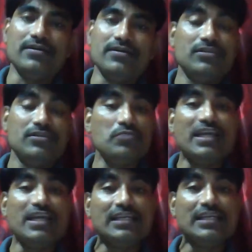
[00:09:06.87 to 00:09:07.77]

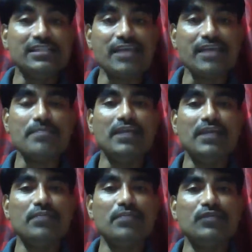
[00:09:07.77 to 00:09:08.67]
Spelling is same
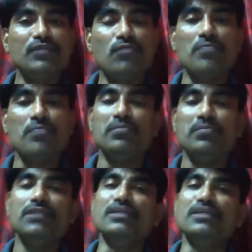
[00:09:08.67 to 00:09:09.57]
like base form, but the
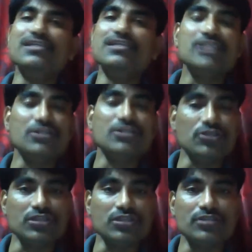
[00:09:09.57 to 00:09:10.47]
pronunciation
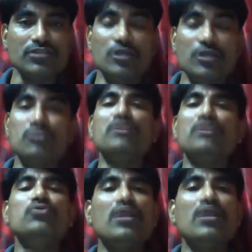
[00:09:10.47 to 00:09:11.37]
changes. So when
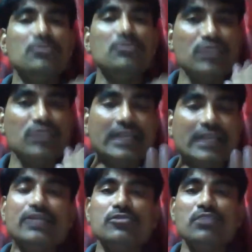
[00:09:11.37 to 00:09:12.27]
you are using it in
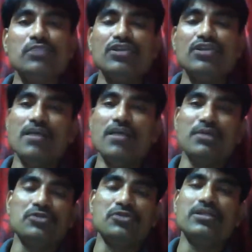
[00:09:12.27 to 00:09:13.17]
your speech, make
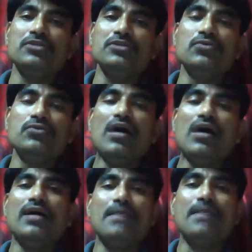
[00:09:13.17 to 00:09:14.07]
sure that you are
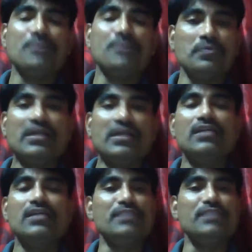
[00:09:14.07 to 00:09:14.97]
appropriately
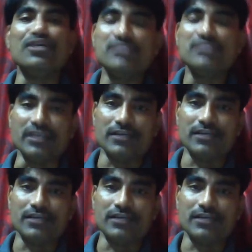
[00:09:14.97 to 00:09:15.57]
pronouncing it.